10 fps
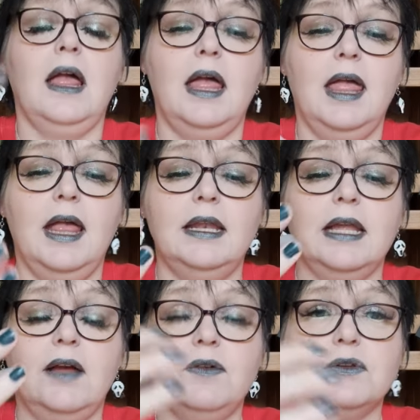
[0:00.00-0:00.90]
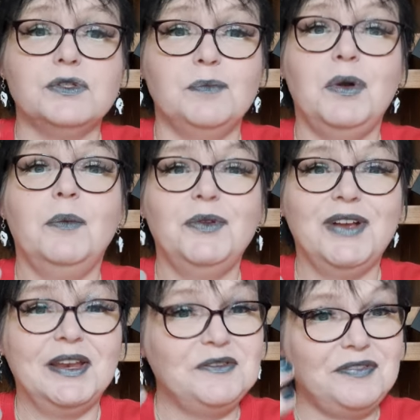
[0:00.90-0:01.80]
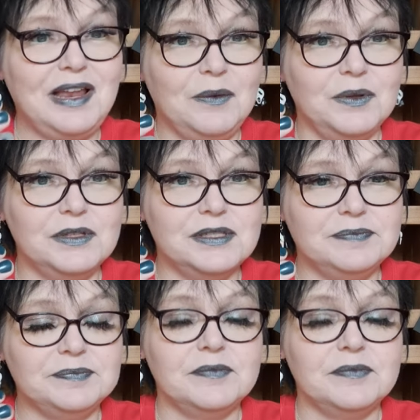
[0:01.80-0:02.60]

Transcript: and I've got some pomegranate flowers.